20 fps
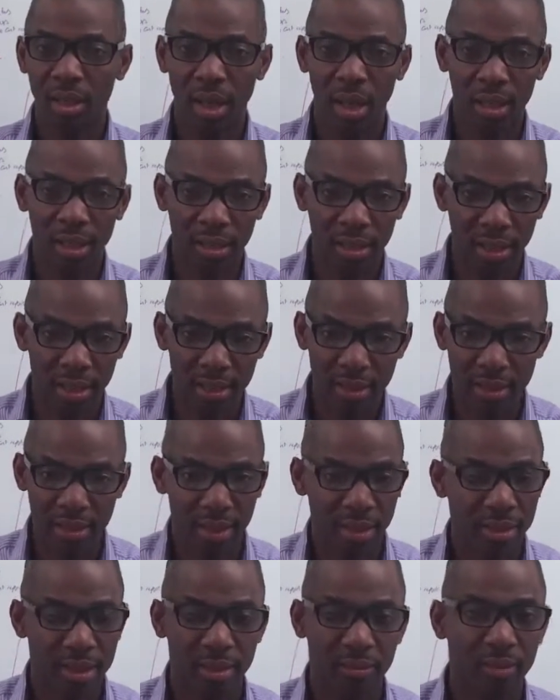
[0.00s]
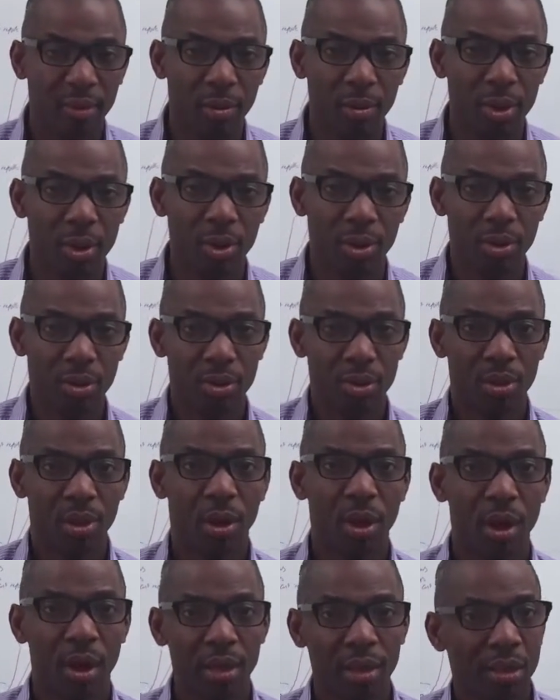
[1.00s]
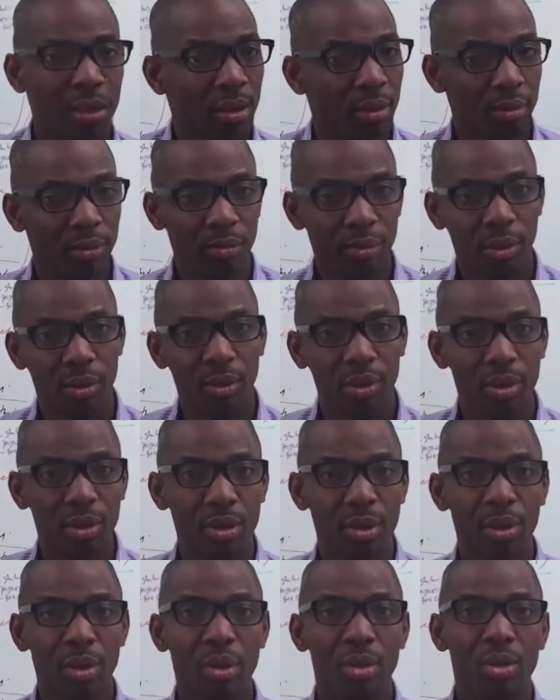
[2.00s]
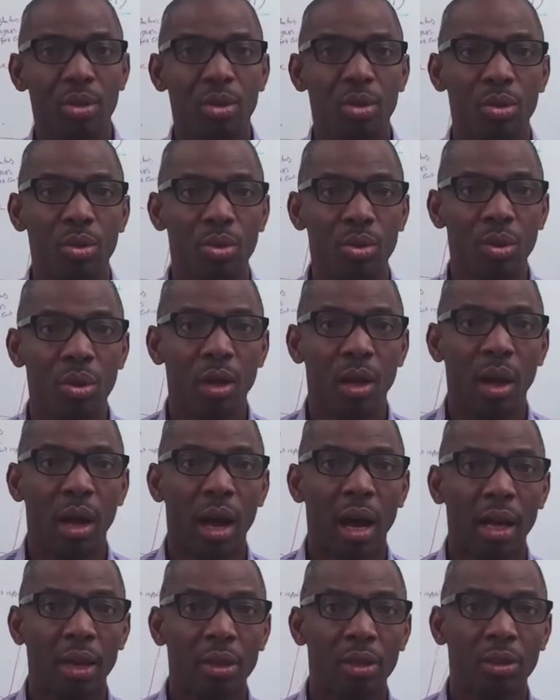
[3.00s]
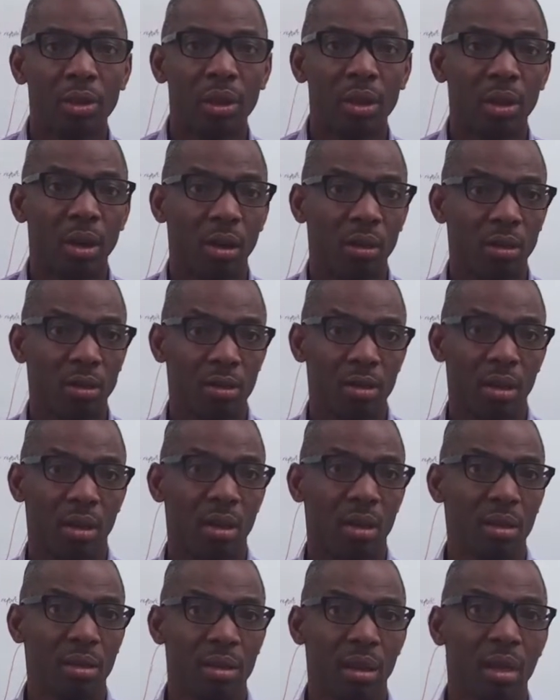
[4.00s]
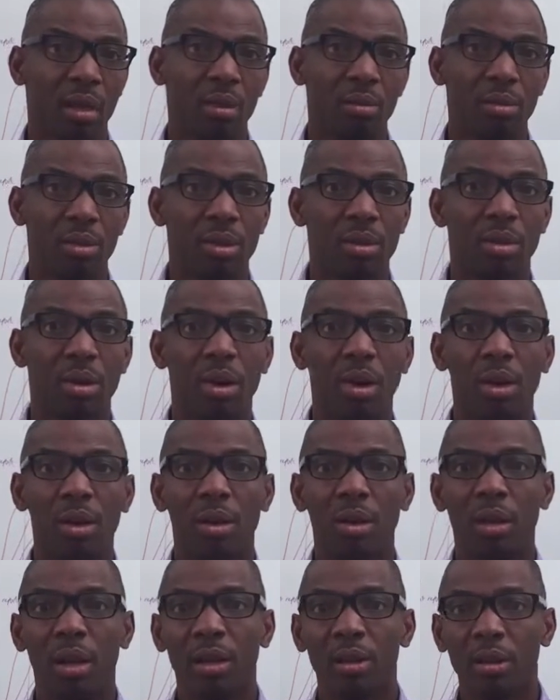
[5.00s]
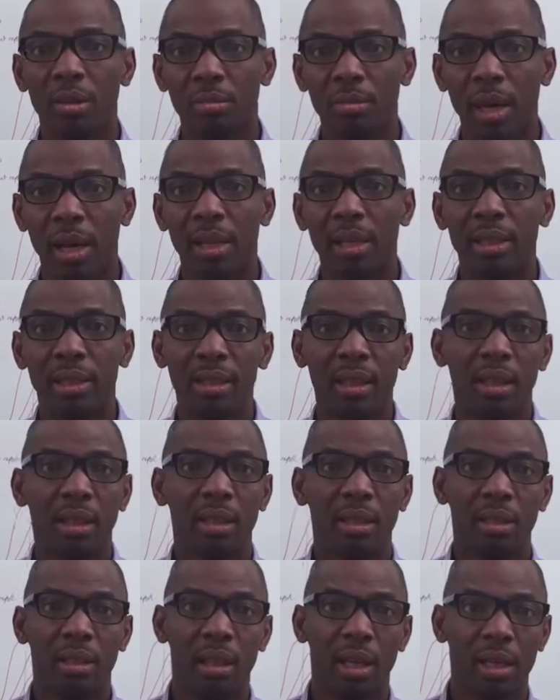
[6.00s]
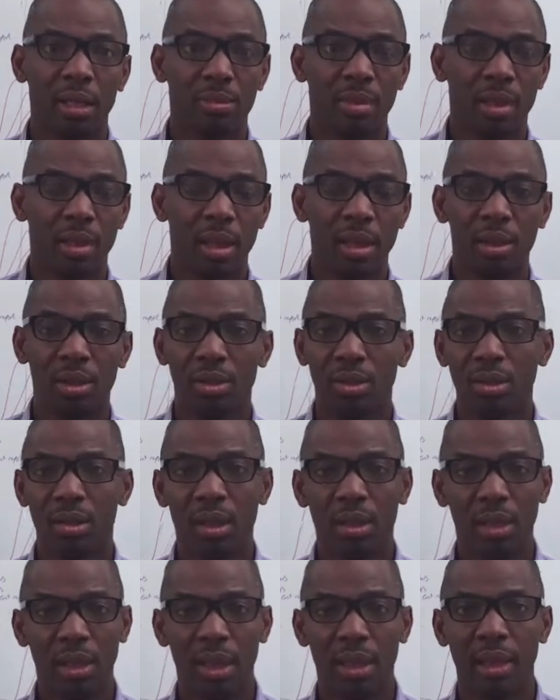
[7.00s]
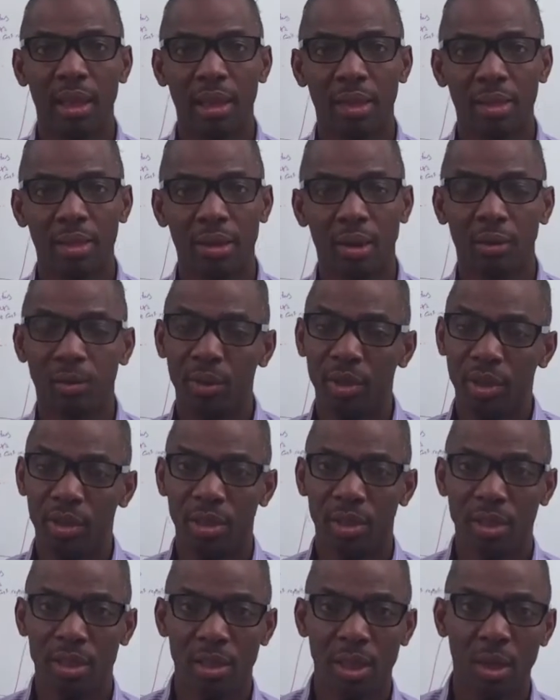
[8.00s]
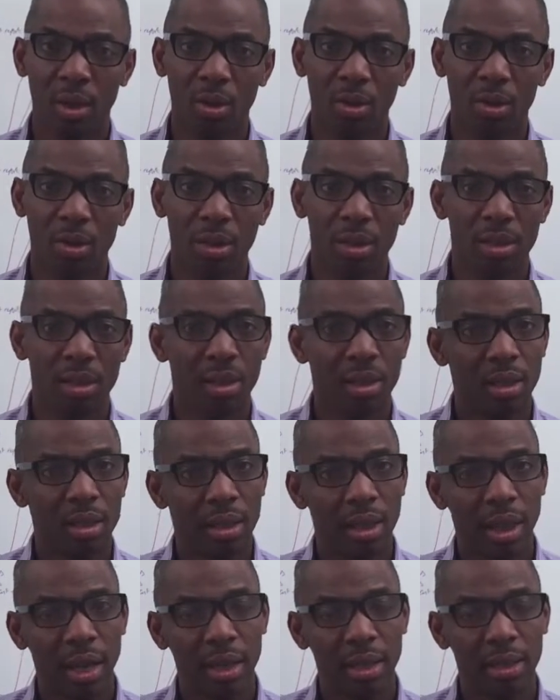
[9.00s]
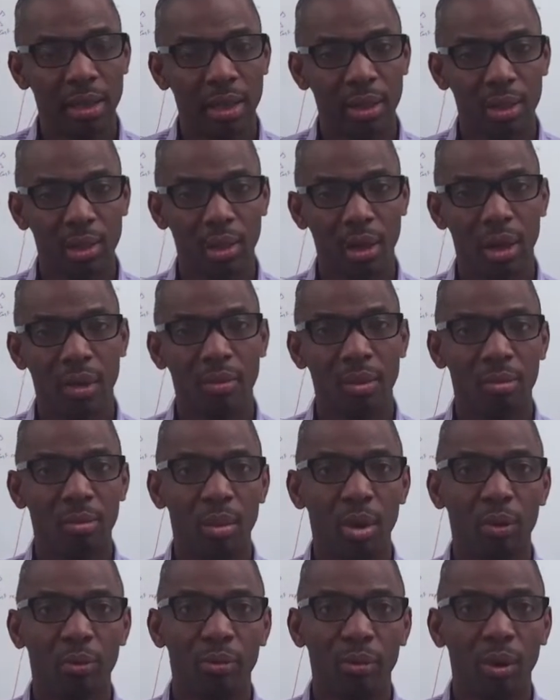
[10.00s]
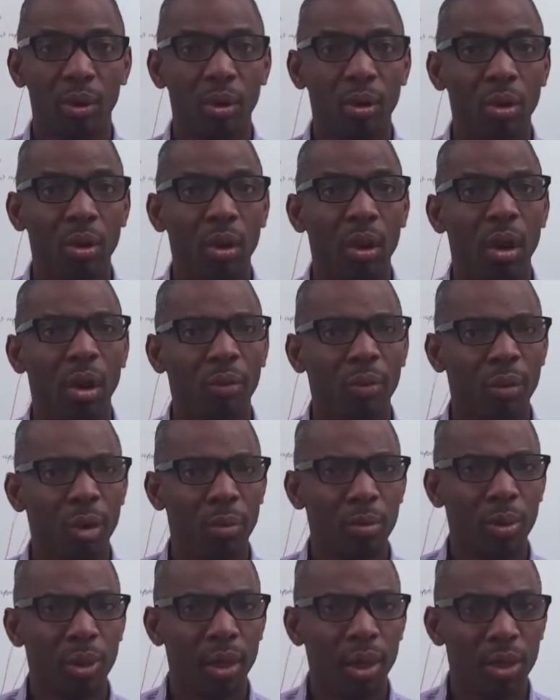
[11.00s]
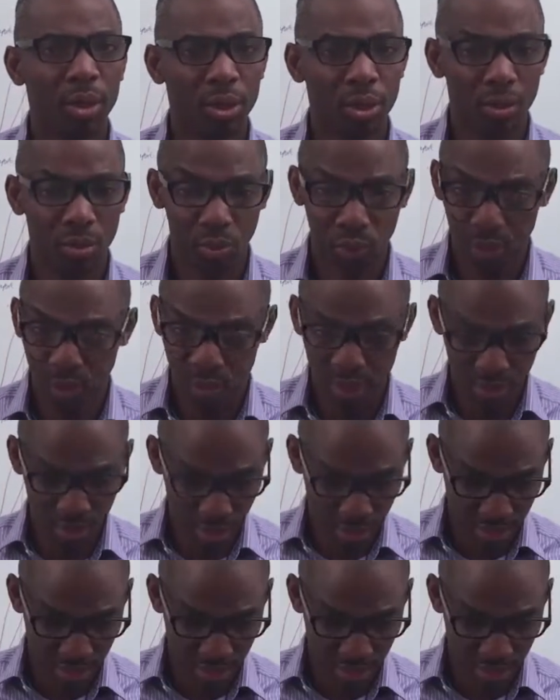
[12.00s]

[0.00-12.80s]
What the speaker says: and then sends information to the heart for it to actually understand exactly what's going on and to manage the expectations and get that stuff, which is the stakeholders. And then you have the blood flow of communication, which,